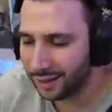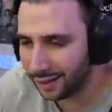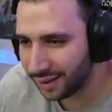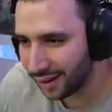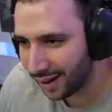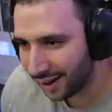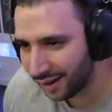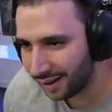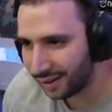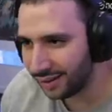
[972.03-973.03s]

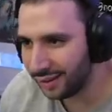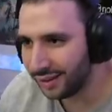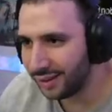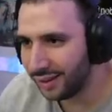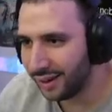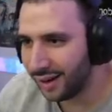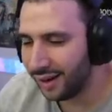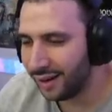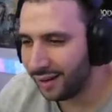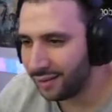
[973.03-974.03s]

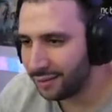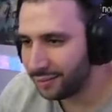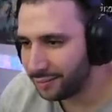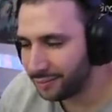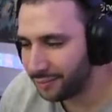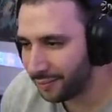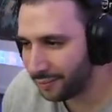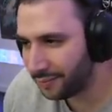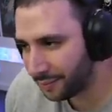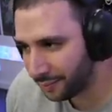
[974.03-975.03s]

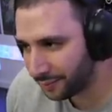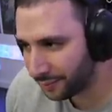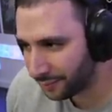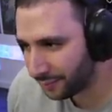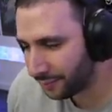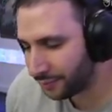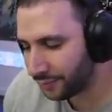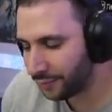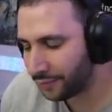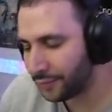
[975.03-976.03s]

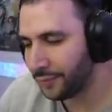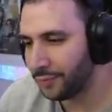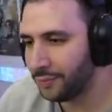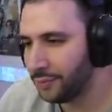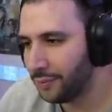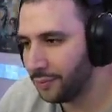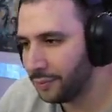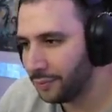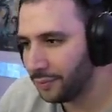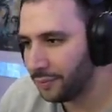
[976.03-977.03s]

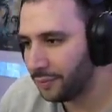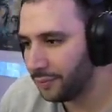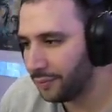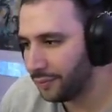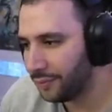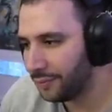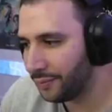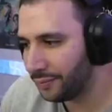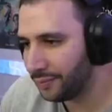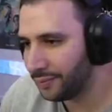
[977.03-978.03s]

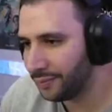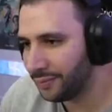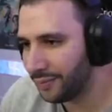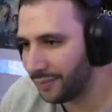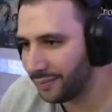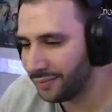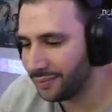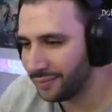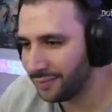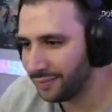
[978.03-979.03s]

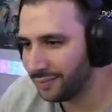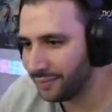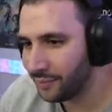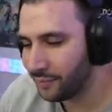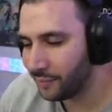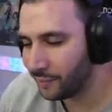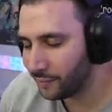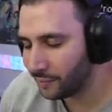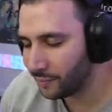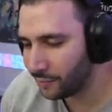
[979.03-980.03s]
(not speaking)